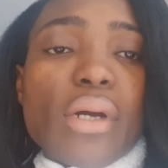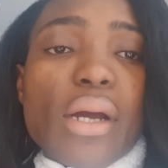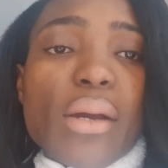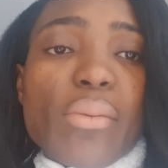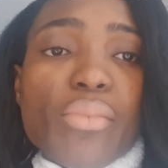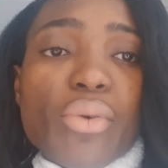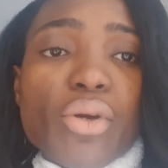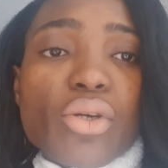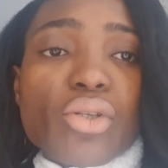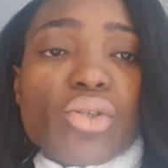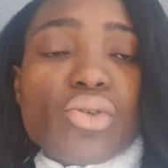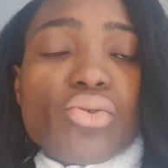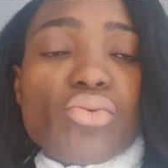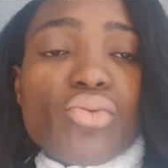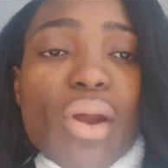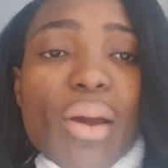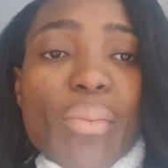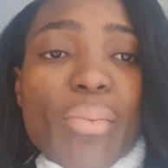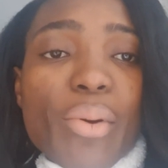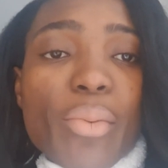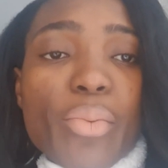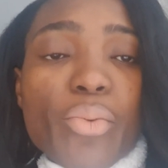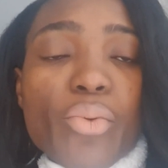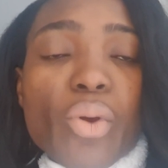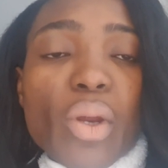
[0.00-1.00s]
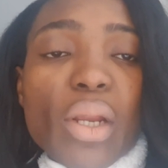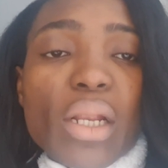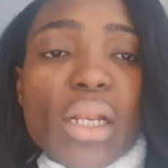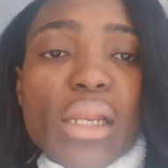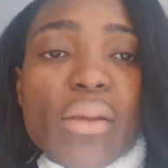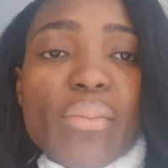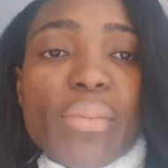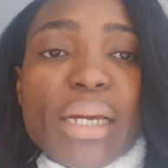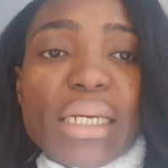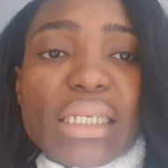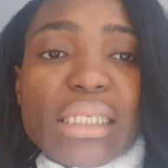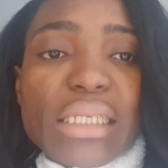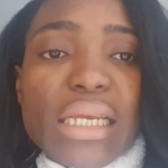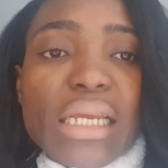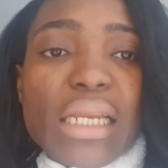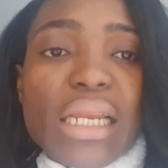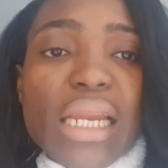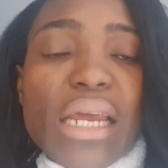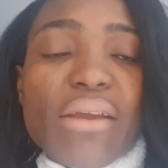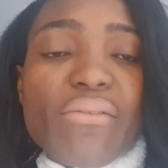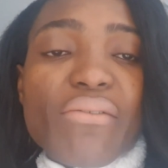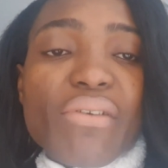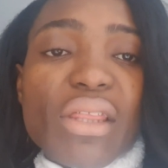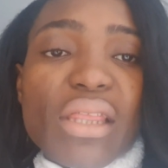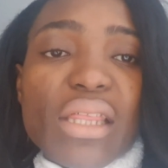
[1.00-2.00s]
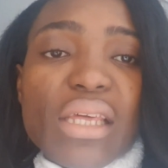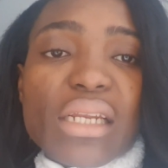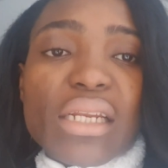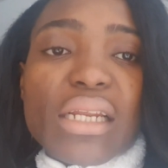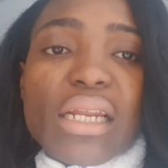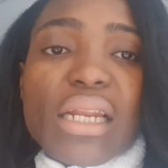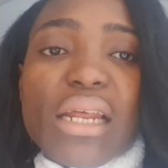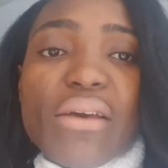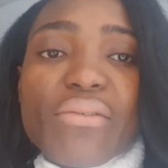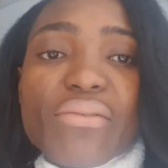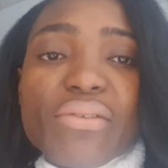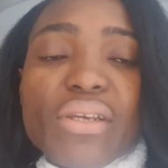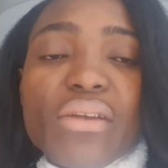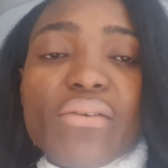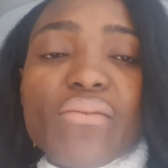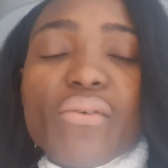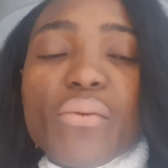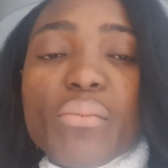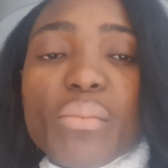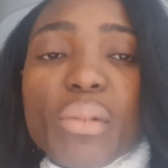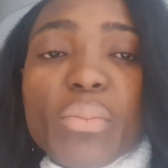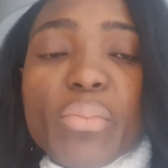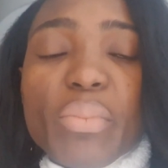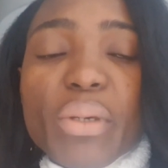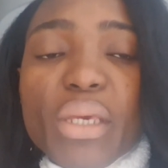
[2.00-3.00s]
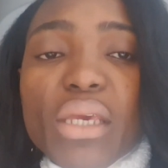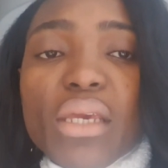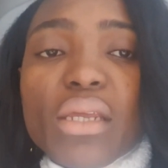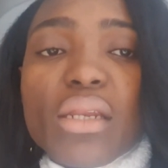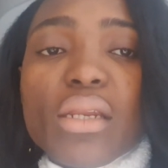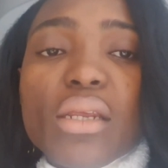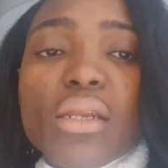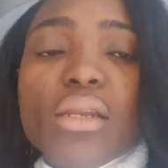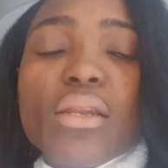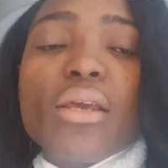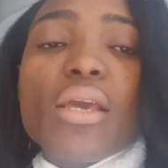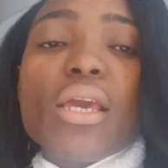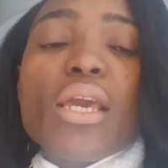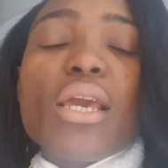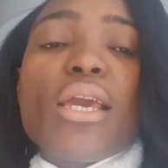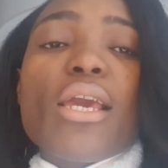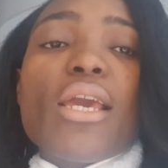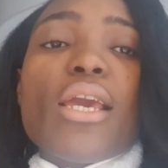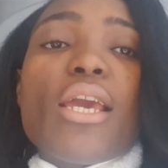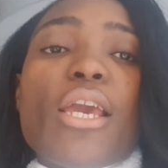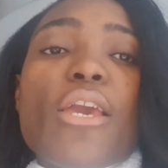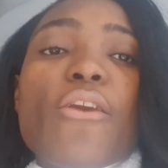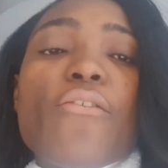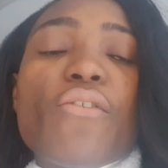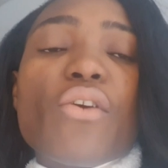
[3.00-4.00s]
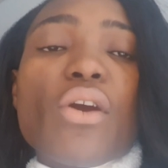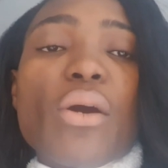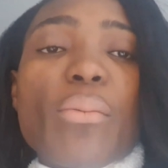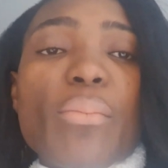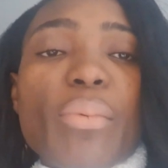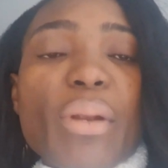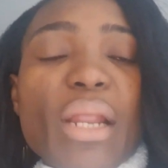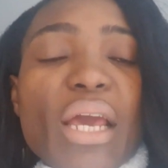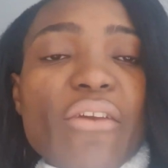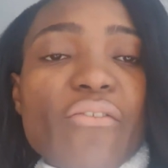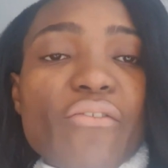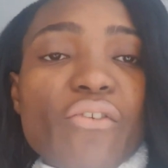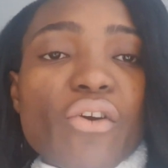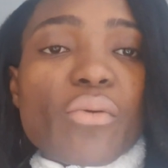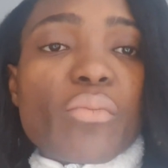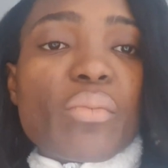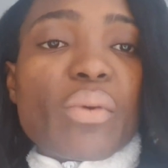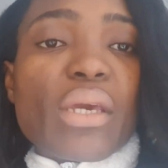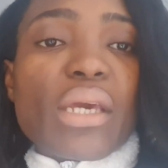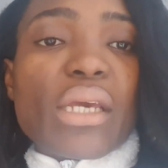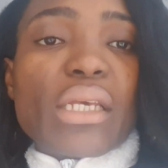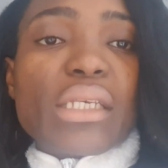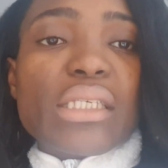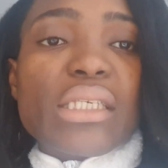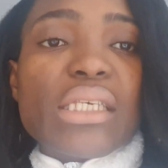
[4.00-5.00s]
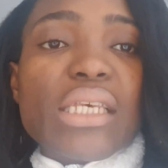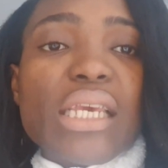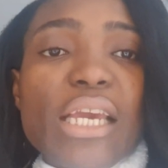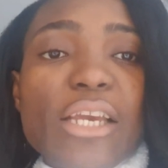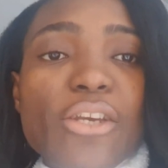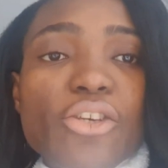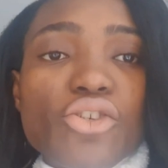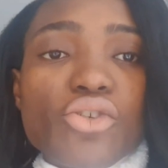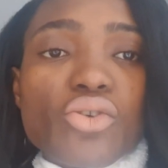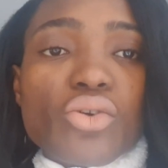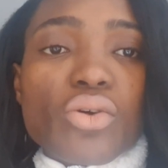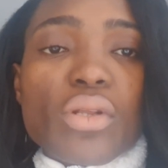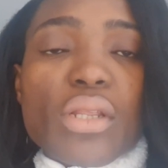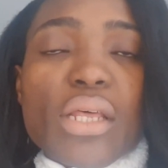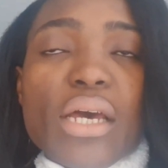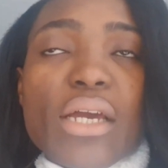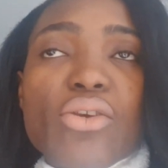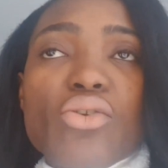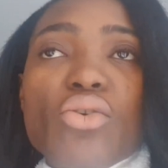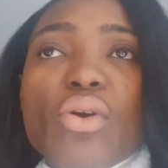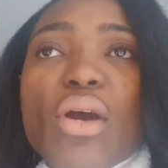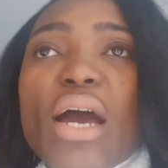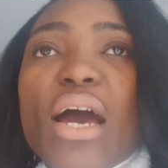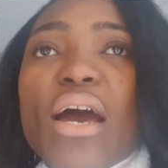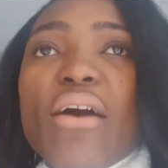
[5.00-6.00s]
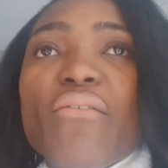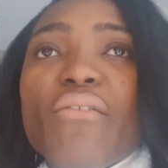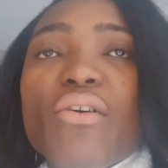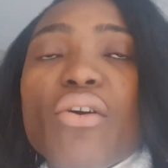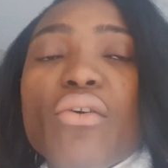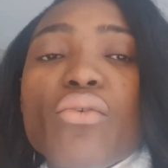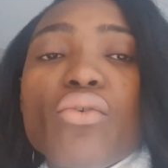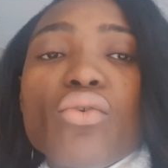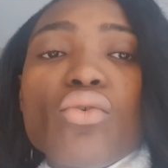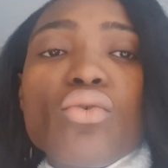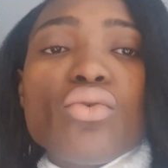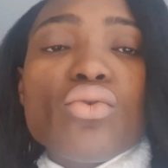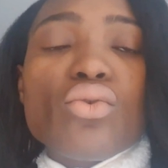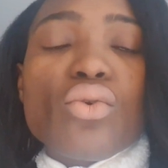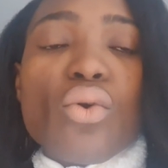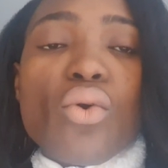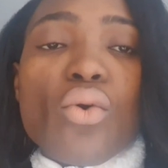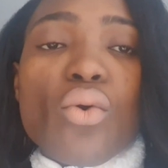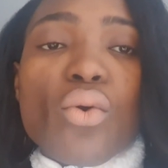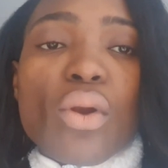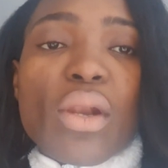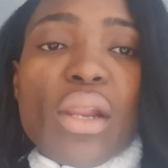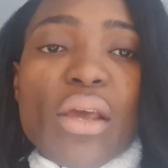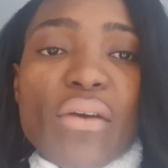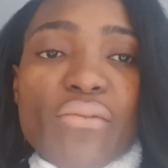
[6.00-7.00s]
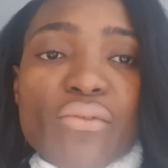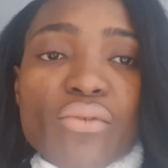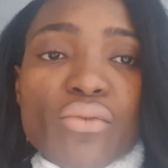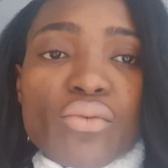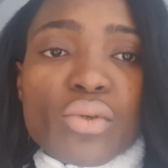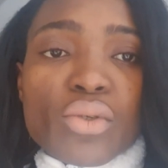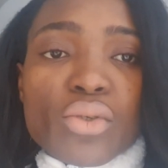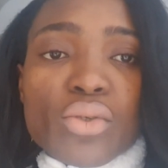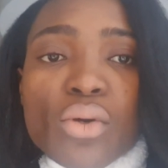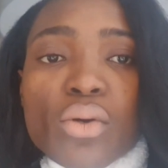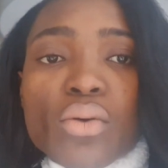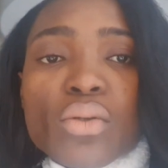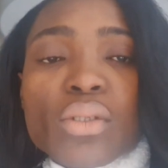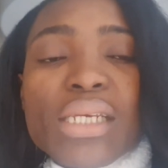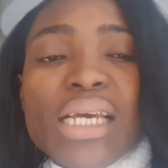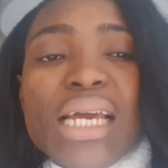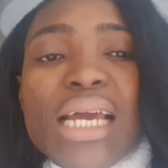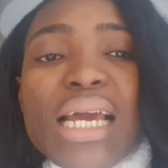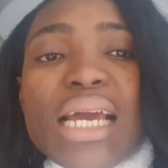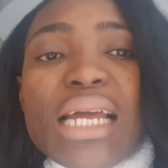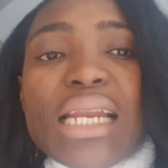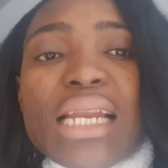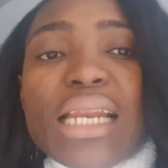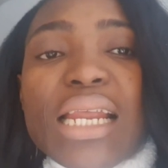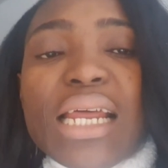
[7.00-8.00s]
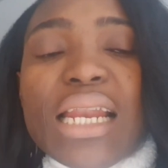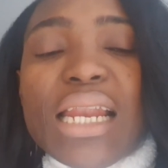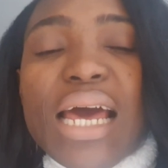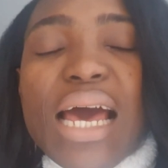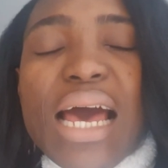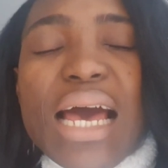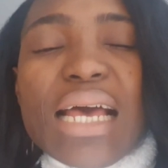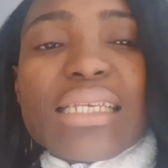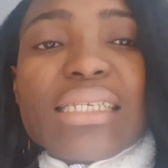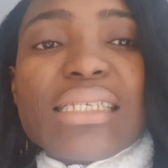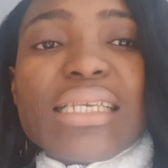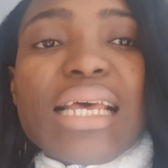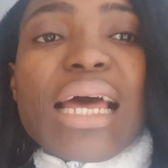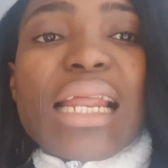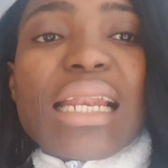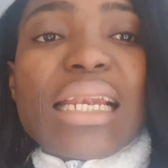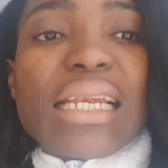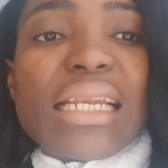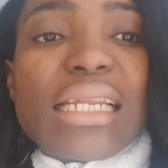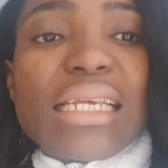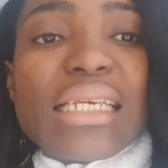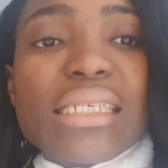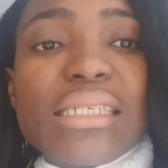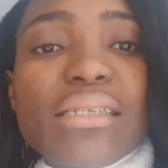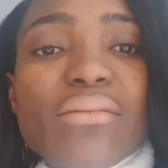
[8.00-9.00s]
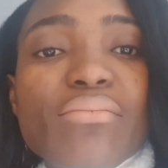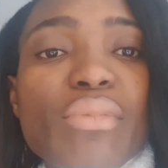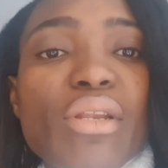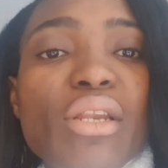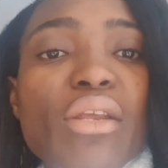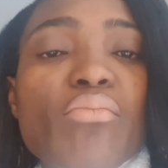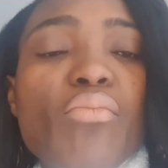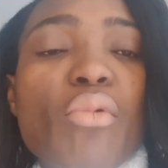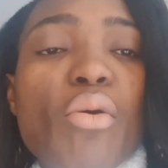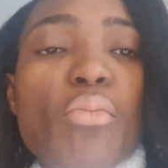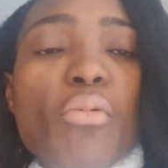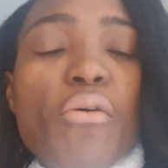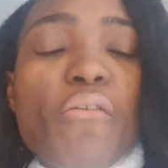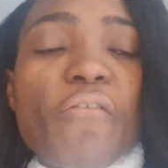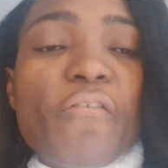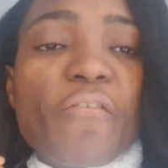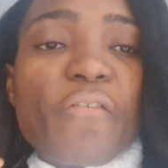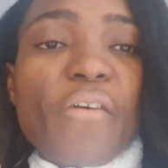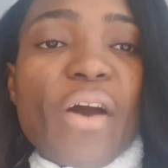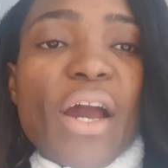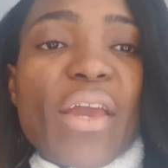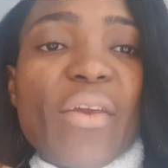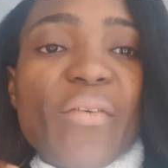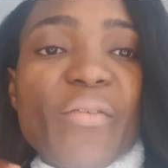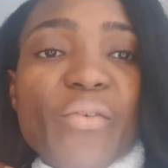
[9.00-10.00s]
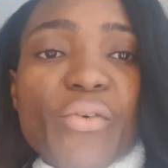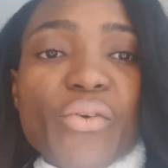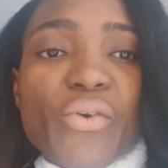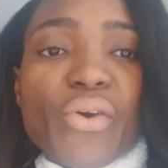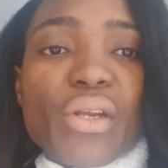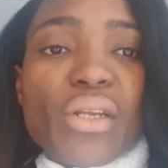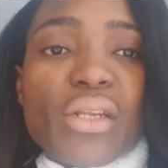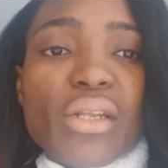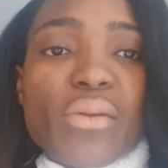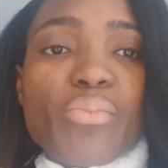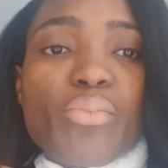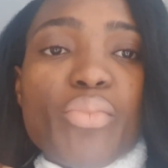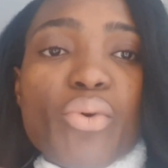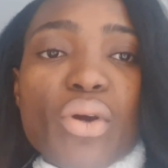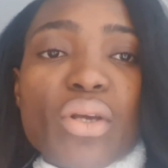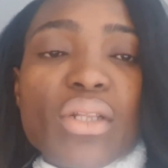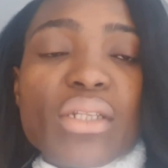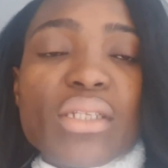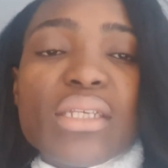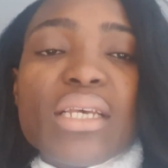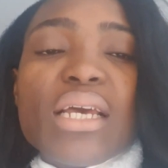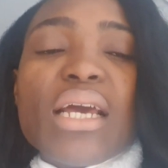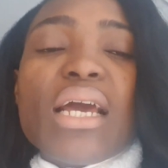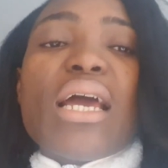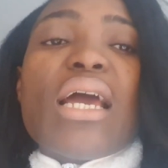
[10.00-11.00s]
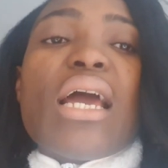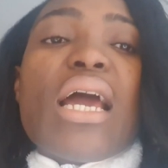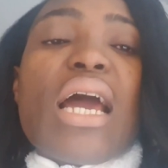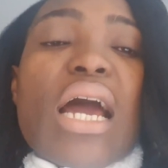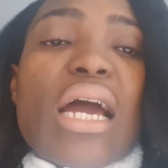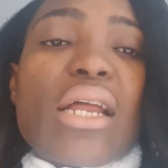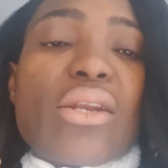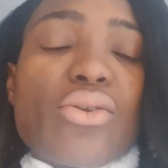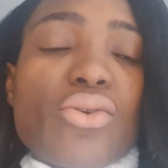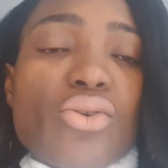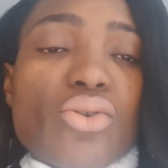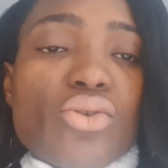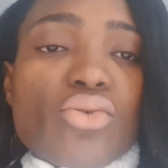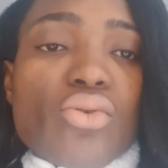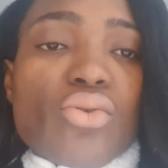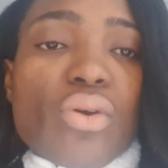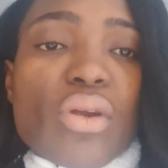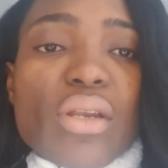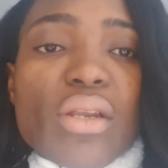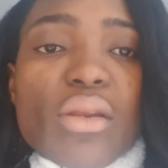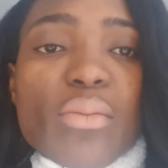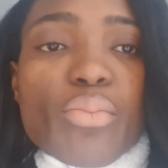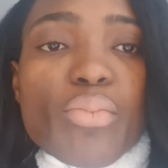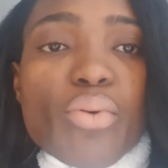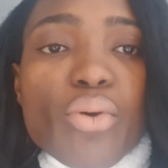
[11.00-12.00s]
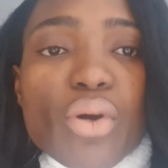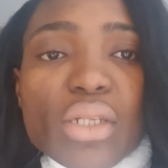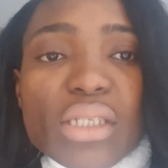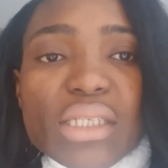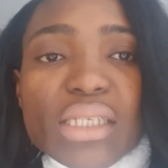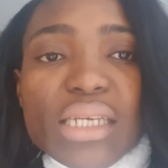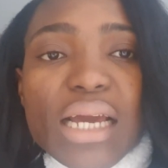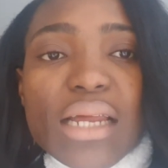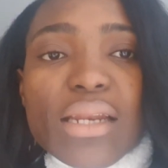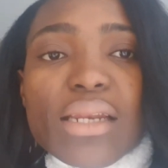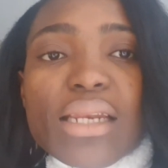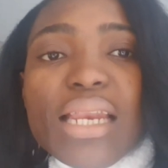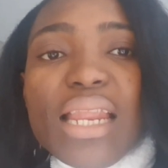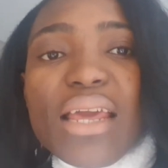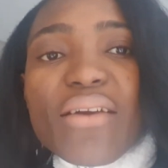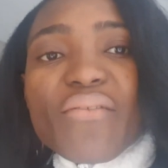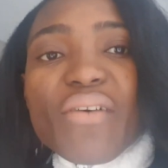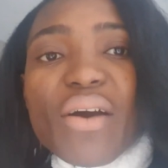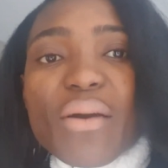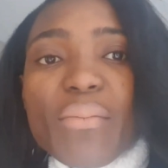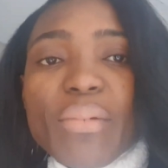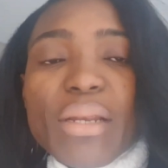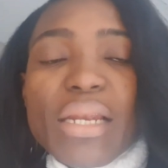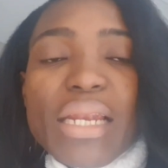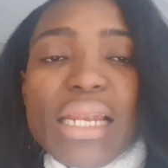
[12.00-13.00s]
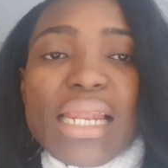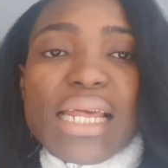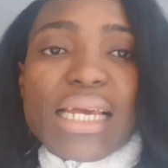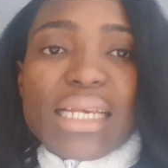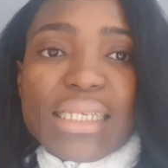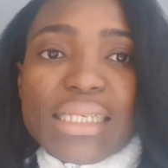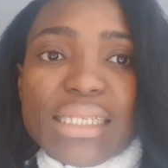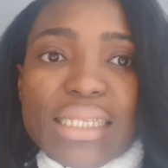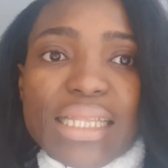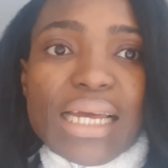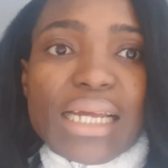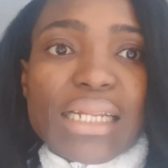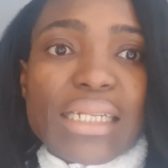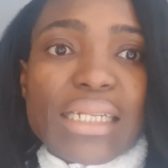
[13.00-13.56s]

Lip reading: I'm going to wrap up quickly by saying everything that I've said from the beginning. If you apply for a BSc, ensure that you have a good O-level result that has at least minimum of 5 credit points, and those credit points can never be less than